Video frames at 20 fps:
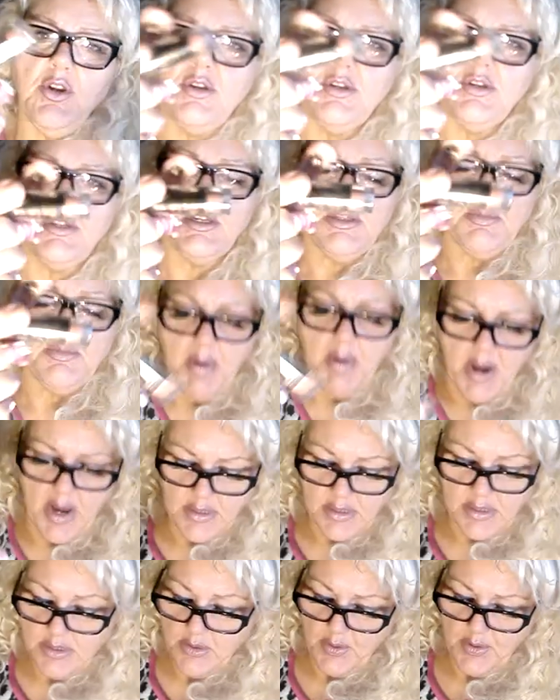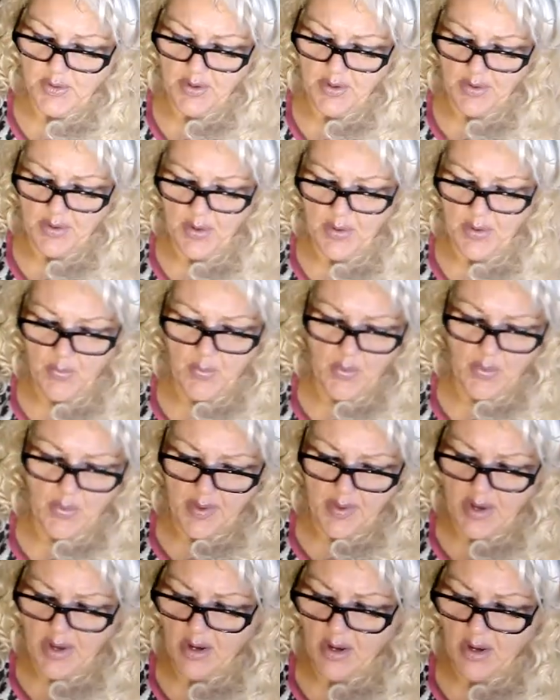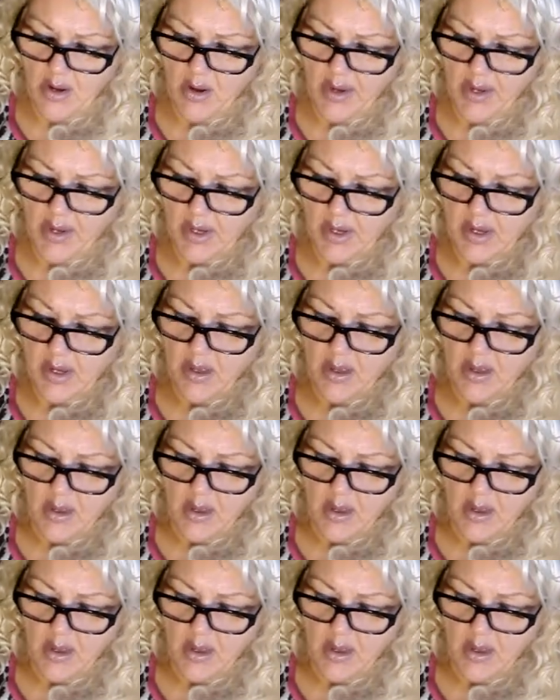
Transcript: used this brand, so I don't know what they're like.